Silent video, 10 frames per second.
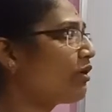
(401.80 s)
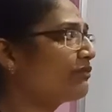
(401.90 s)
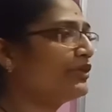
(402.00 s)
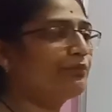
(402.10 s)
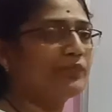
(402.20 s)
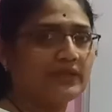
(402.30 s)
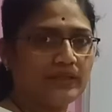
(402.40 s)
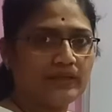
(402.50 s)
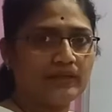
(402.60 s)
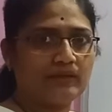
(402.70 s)
of the
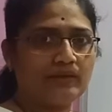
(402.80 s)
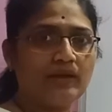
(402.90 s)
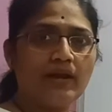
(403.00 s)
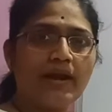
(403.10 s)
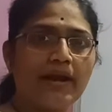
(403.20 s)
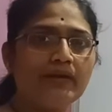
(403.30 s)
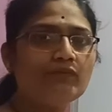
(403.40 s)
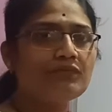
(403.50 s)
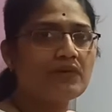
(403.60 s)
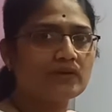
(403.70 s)
material and
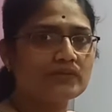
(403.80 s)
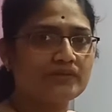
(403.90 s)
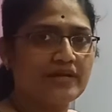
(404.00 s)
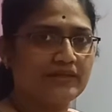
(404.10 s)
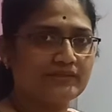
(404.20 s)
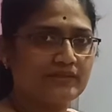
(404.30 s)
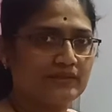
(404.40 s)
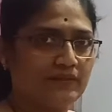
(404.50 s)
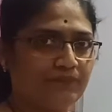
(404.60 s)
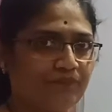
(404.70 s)
flux
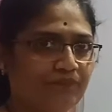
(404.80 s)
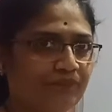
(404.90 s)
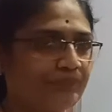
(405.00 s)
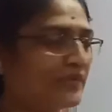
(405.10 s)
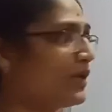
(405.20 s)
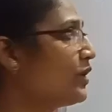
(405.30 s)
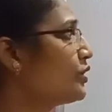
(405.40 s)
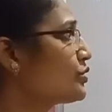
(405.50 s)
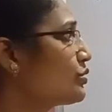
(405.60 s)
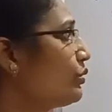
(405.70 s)
density.
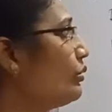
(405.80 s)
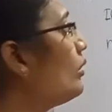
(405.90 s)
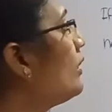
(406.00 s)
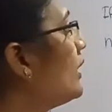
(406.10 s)
So,